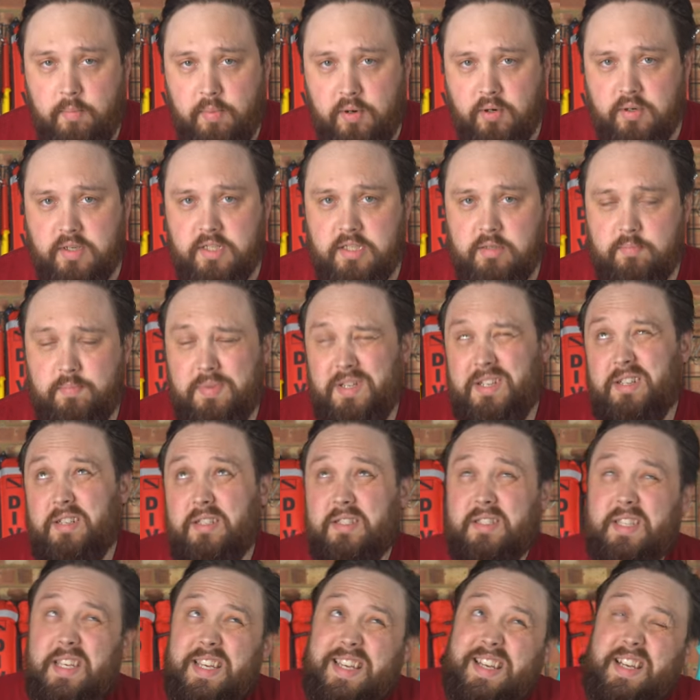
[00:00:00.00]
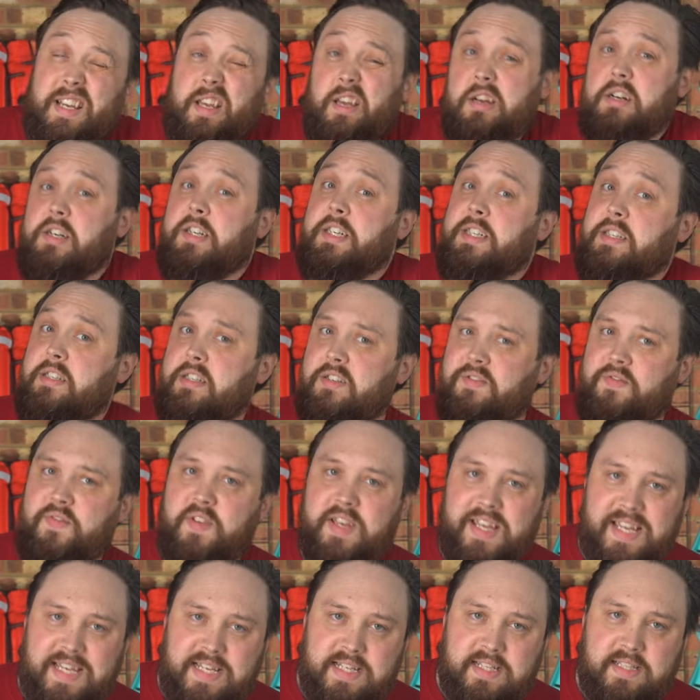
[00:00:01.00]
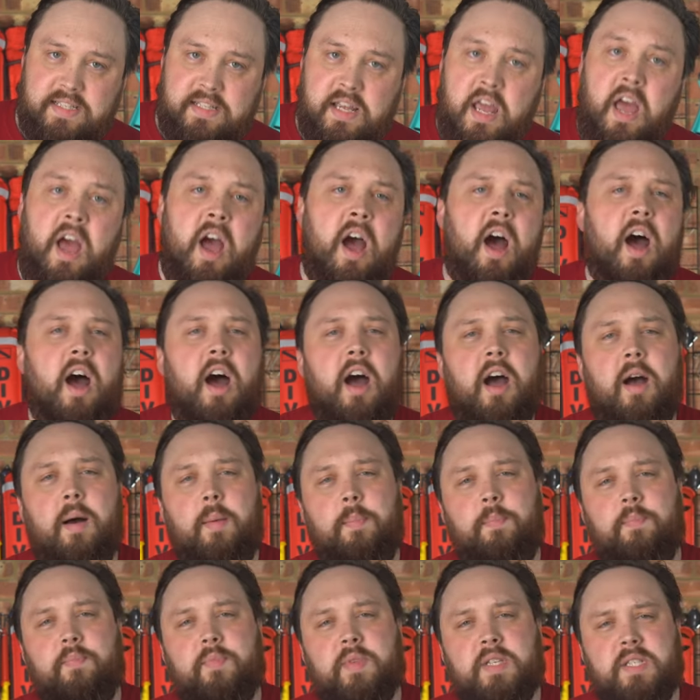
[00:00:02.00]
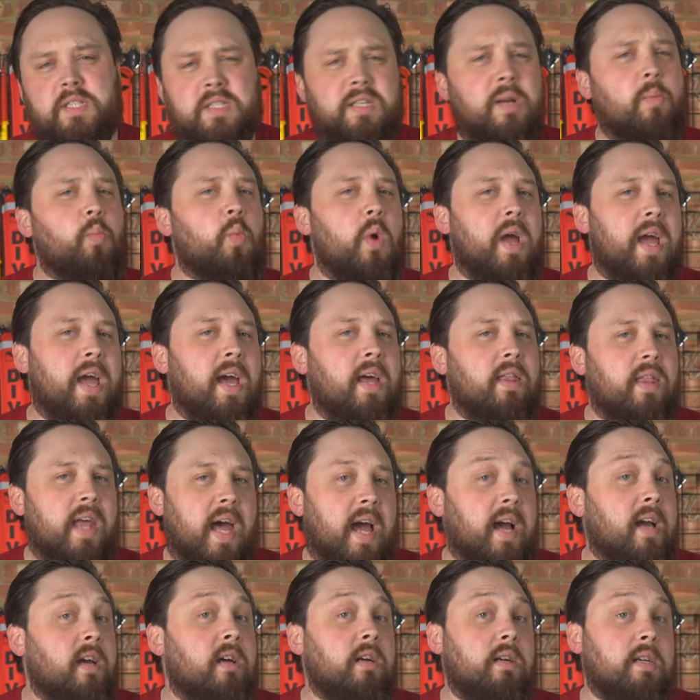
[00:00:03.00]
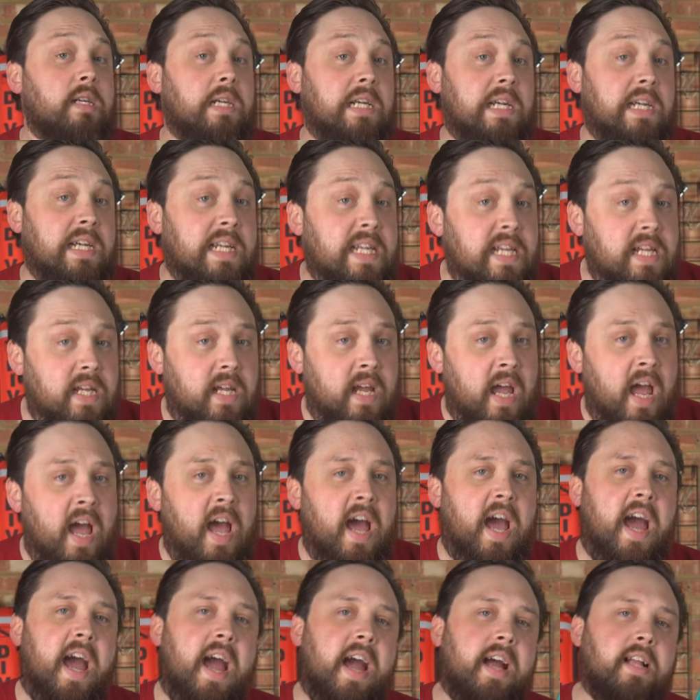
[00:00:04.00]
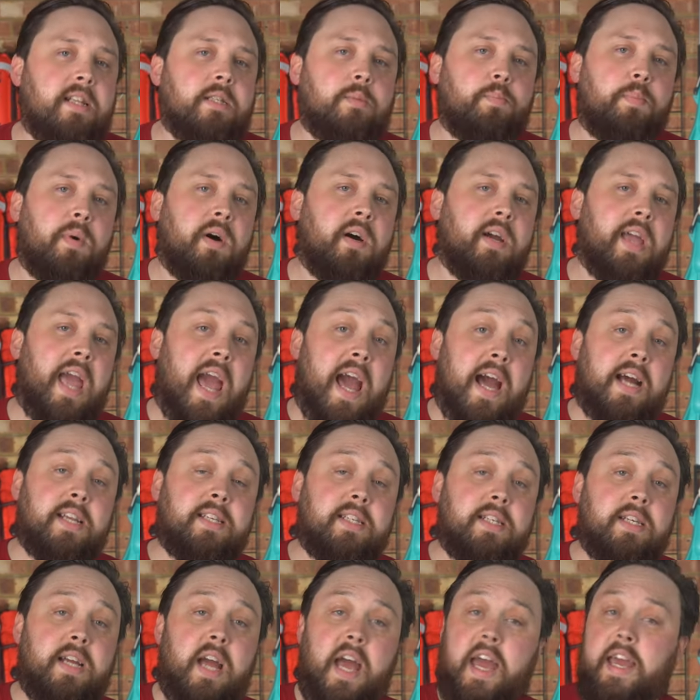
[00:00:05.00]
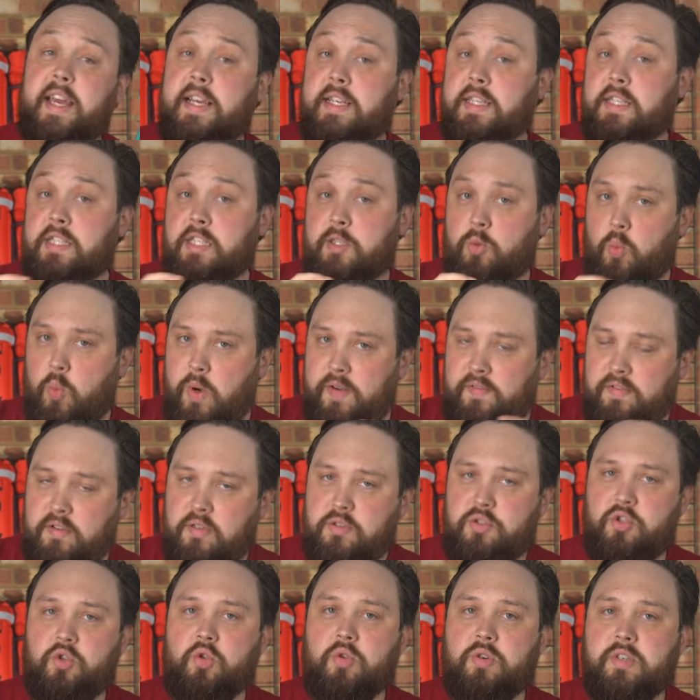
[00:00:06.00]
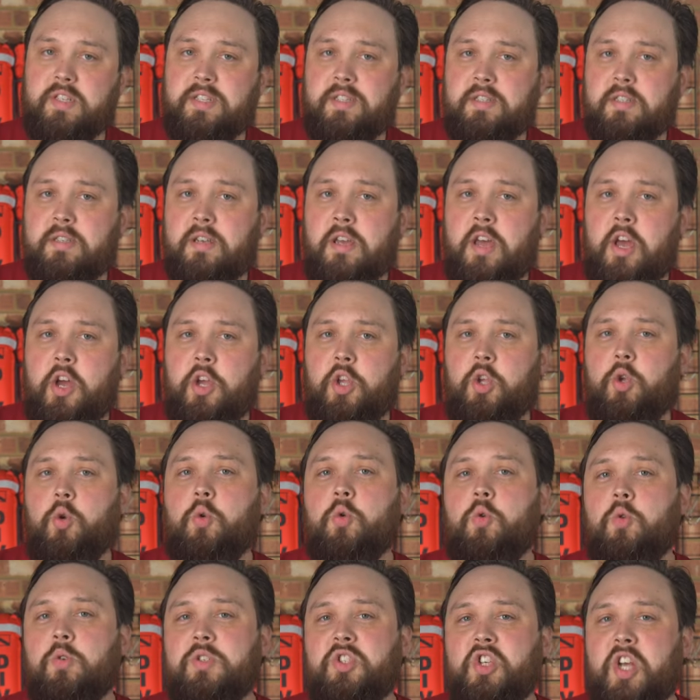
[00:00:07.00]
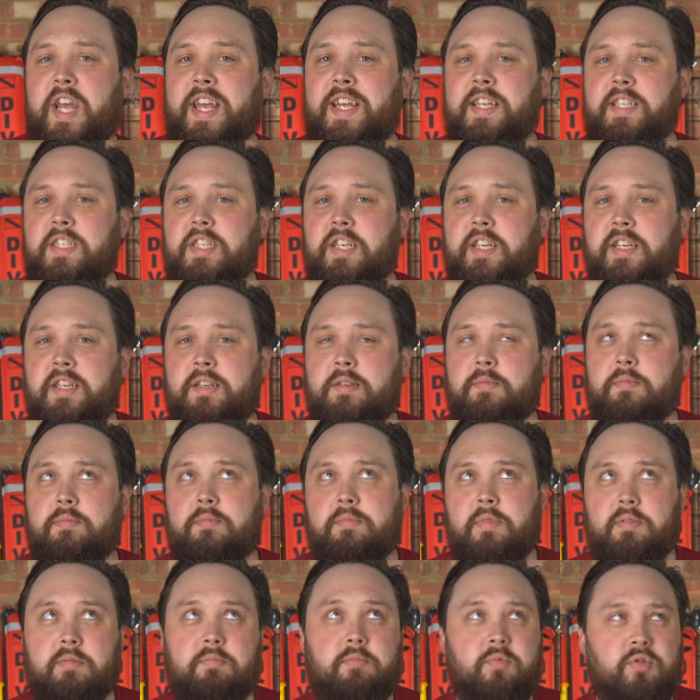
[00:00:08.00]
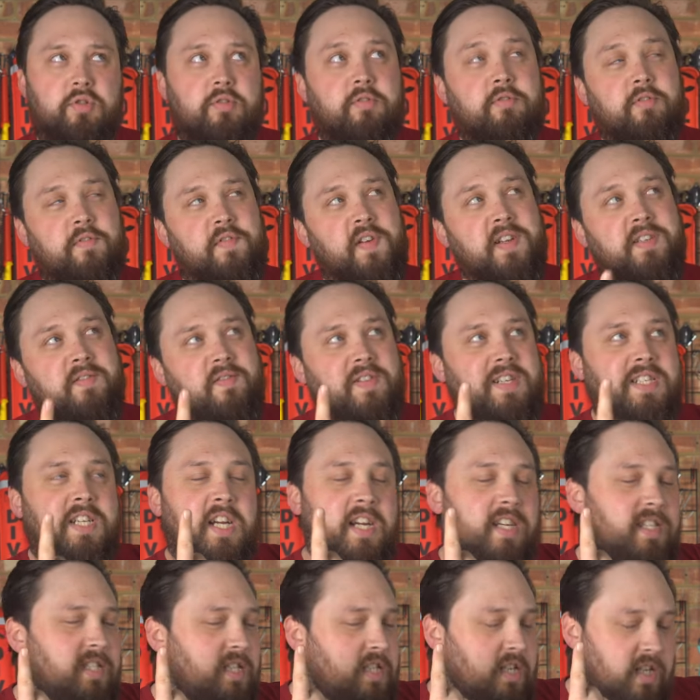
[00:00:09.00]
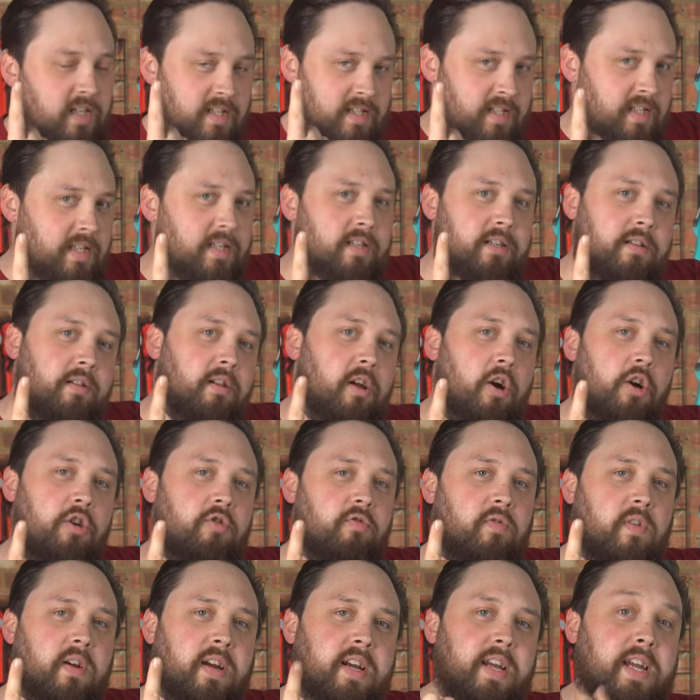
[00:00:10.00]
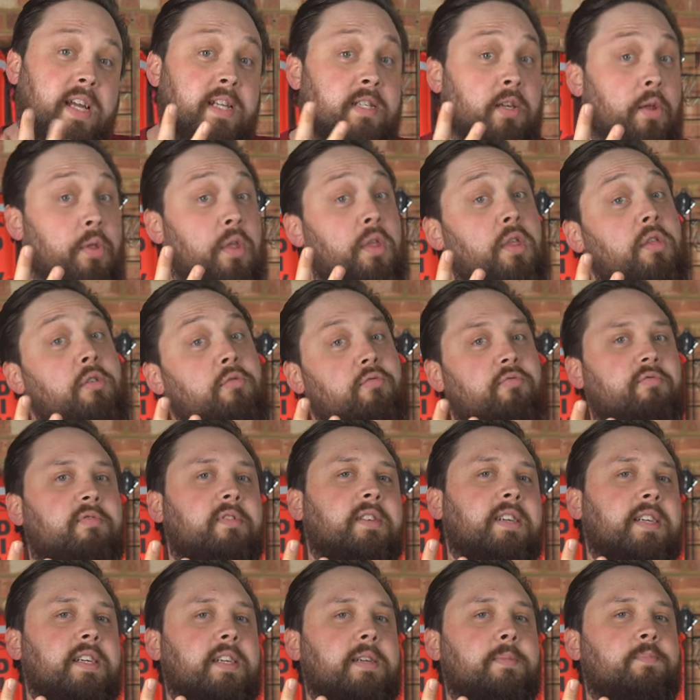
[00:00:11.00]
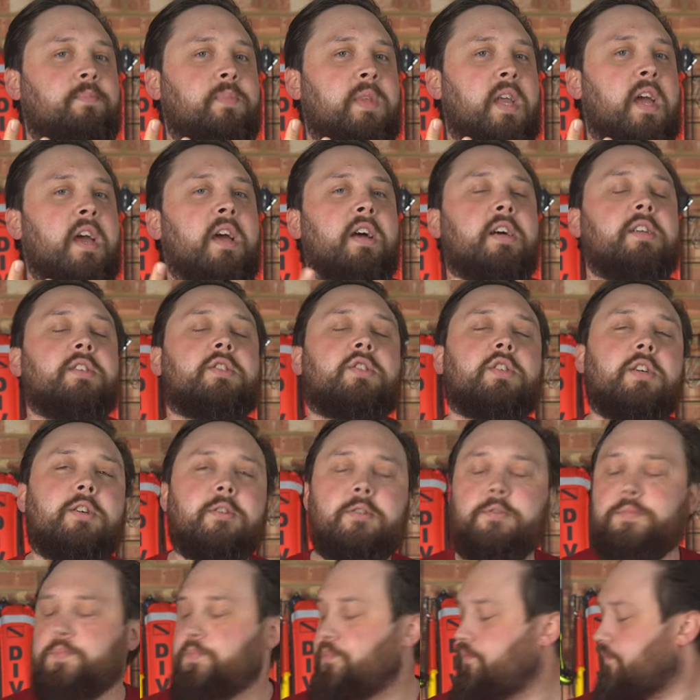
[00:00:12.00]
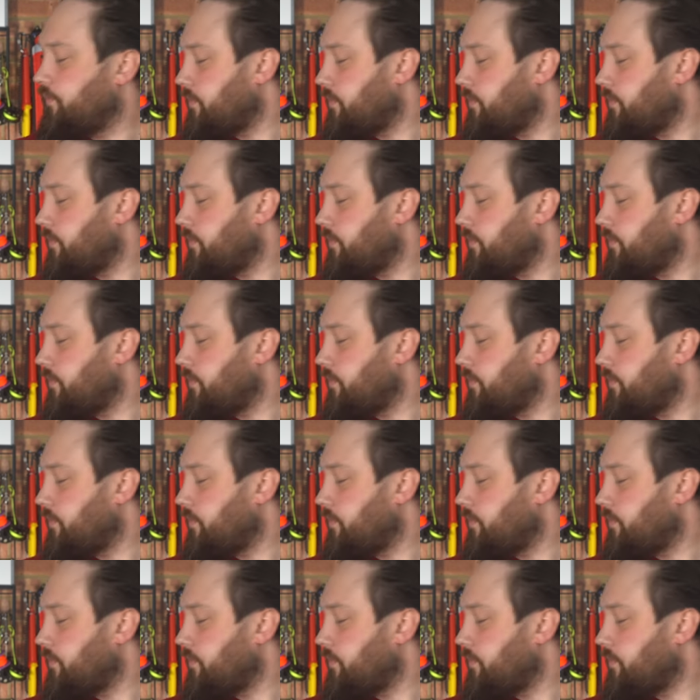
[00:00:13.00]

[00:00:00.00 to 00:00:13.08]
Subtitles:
point, because it kind of is. Somewhere that can leak, and by adding a swivel joint, you're effectively changing a single O-ring into three. So